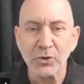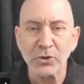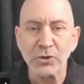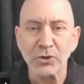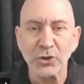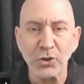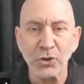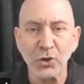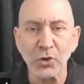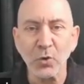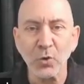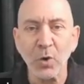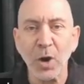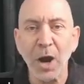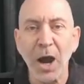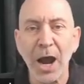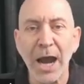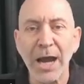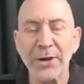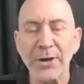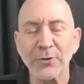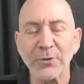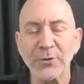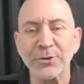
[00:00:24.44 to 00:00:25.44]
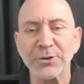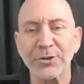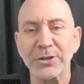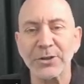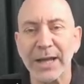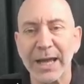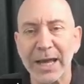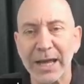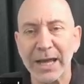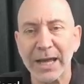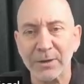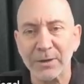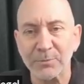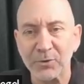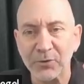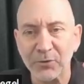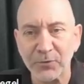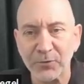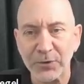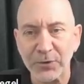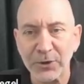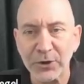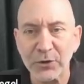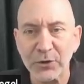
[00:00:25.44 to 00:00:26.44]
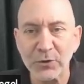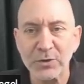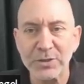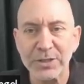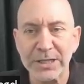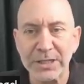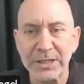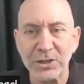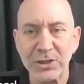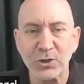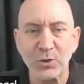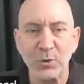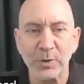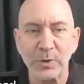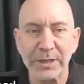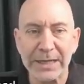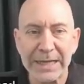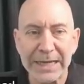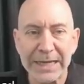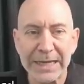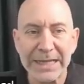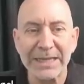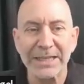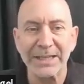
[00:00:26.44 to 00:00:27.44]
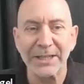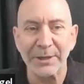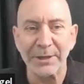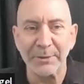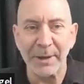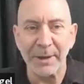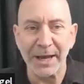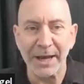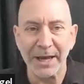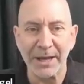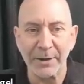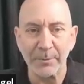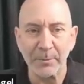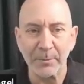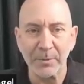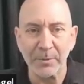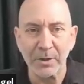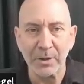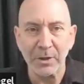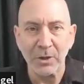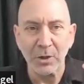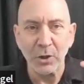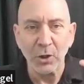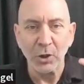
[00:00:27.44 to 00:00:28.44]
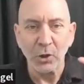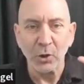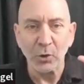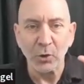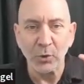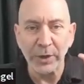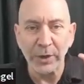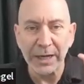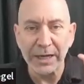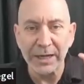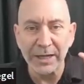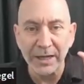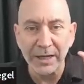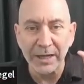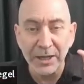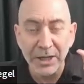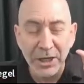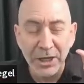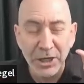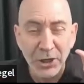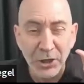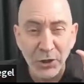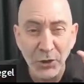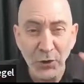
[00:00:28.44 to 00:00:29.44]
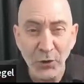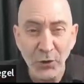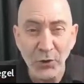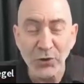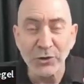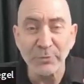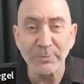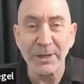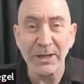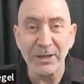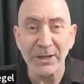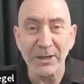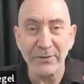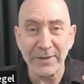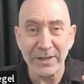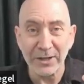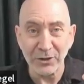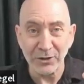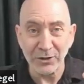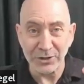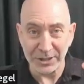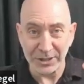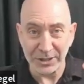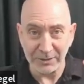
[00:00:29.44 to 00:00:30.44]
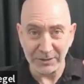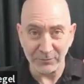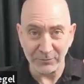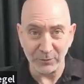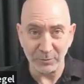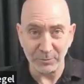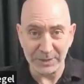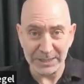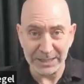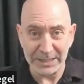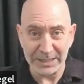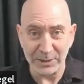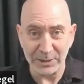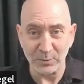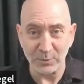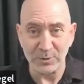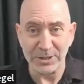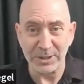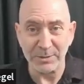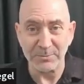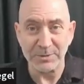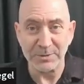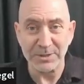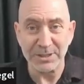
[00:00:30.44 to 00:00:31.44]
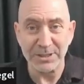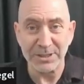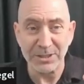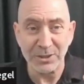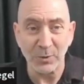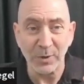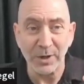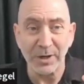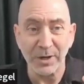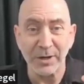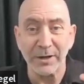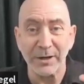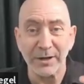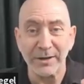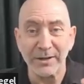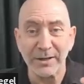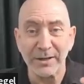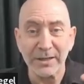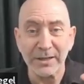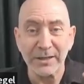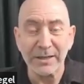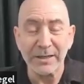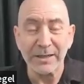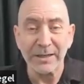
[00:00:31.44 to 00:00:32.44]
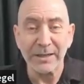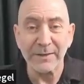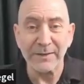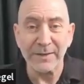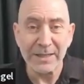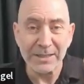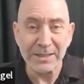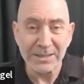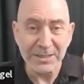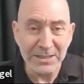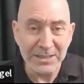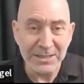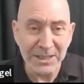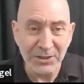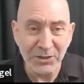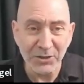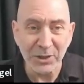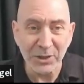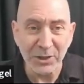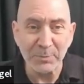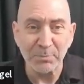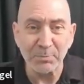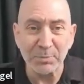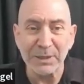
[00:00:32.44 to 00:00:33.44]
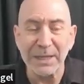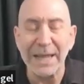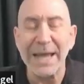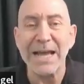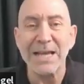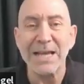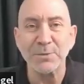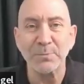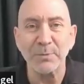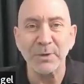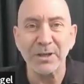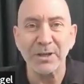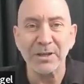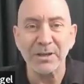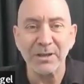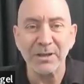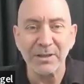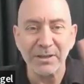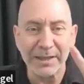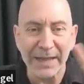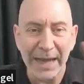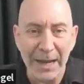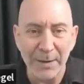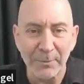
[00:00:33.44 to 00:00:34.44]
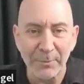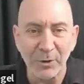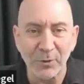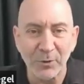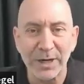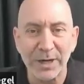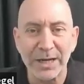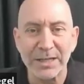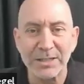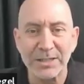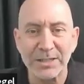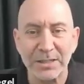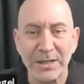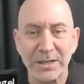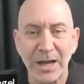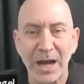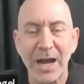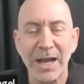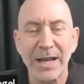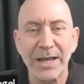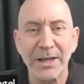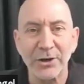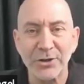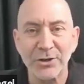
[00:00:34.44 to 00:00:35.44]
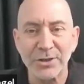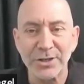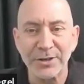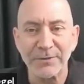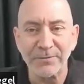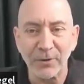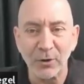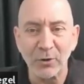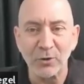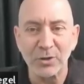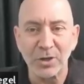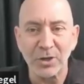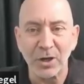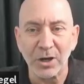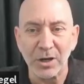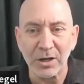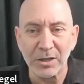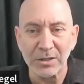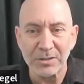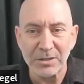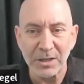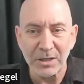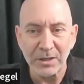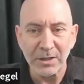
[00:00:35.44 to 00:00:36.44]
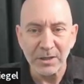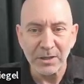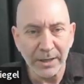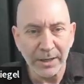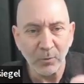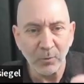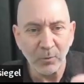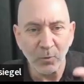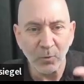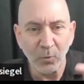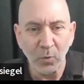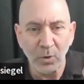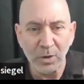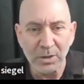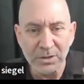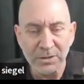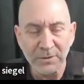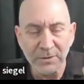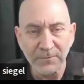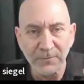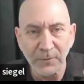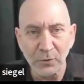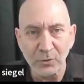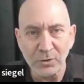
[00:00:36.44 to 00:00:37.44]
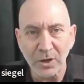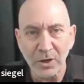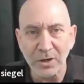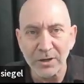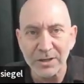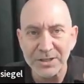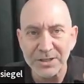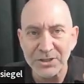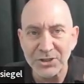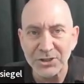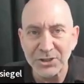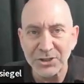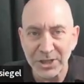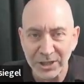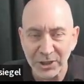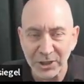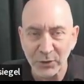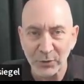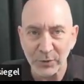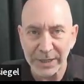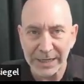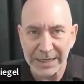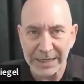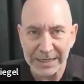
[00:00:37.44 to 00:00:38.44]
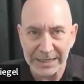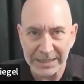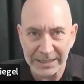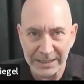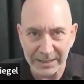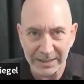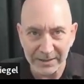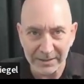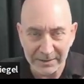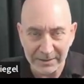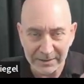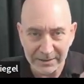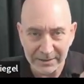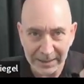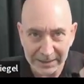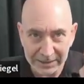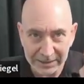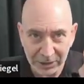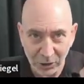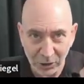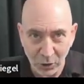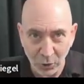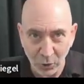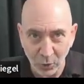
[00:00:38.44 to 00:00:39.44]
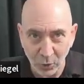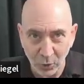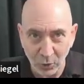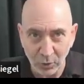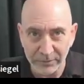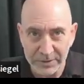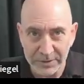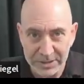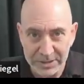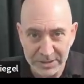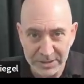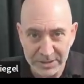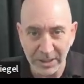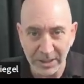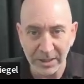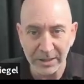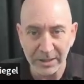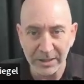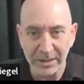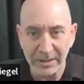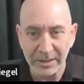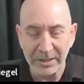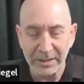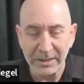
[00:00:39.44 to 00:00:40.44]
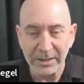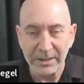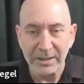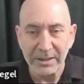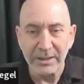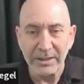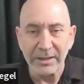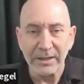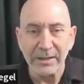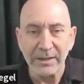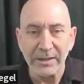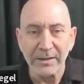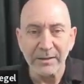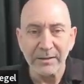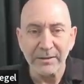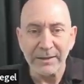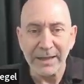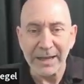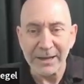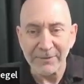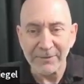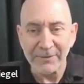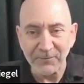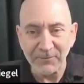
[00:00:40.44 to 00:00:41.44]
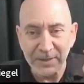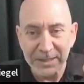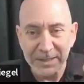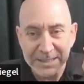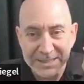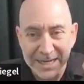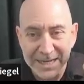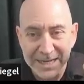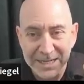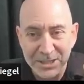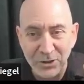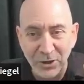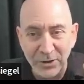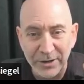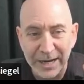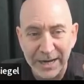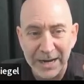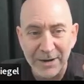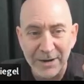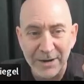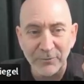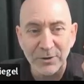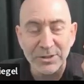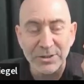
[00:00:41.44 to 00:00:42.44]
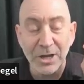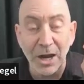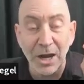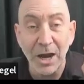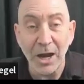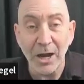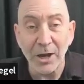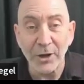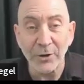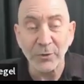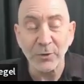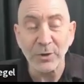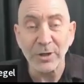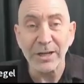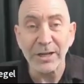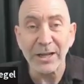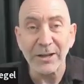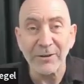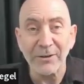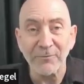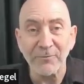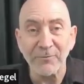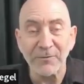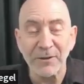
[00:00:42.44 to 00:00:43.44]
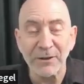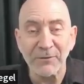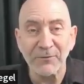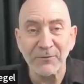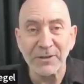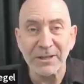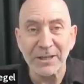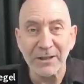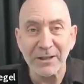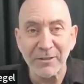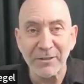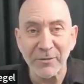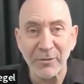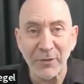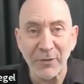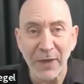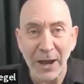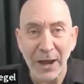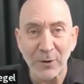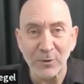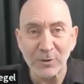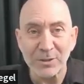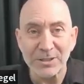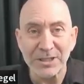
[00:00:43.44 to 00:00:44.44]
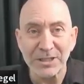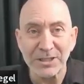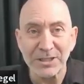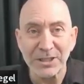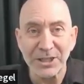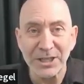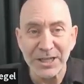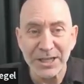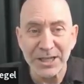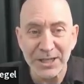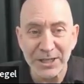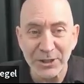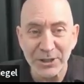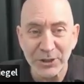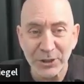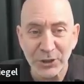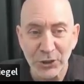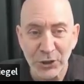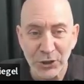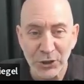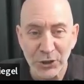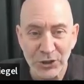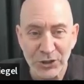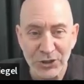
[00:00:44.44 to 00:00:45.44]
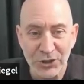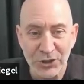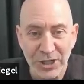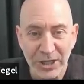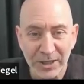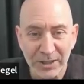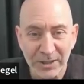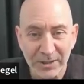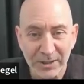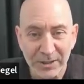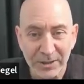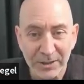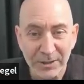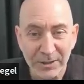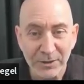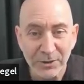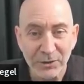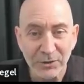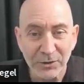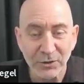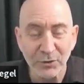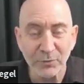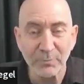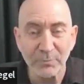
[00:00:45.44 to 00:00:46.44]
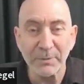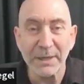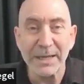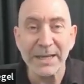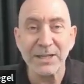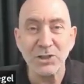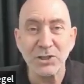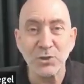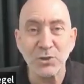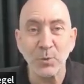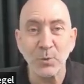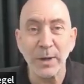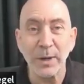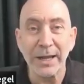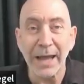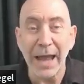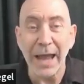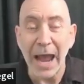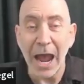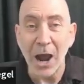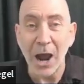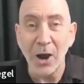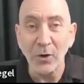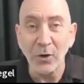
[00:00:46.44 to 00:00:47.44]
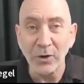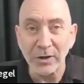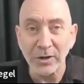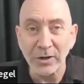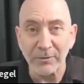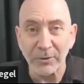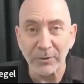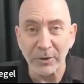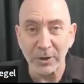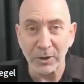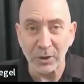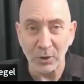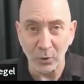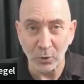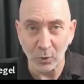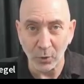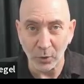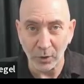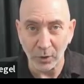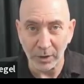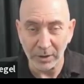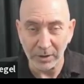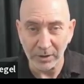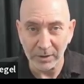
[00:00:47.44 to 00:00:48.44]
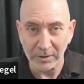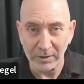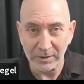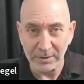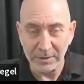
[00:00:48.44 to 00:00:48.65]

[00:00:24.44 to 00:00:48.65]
two hydrogen atoms fuse into a helium atom, creating a huge amount of energy from E equals mc squared. And that's essentially plasma, gamma rays, and high energy photons. And once a photon is generated at the core of the sun, it takes on average 150,000 years to make its way out of the core